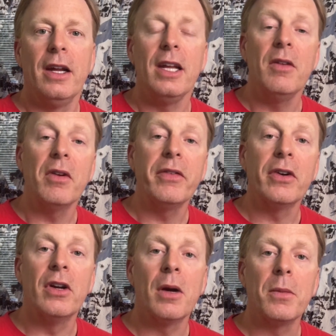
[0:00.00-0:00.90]
Even if your
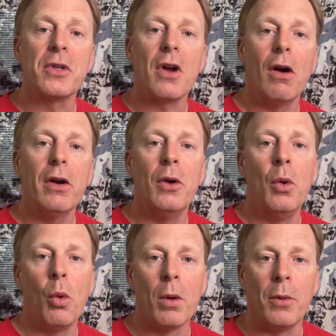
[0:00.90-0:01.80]
numbers aren't
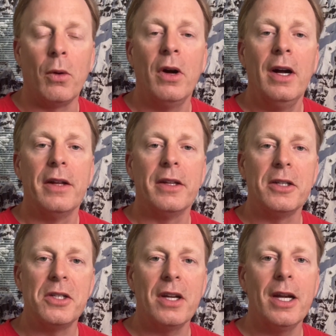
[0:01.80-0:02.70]
normal, the
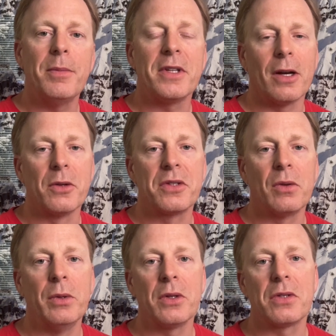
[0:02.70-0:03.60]
shape tells the
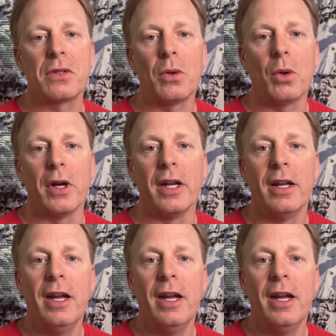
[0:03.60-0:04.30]
real story.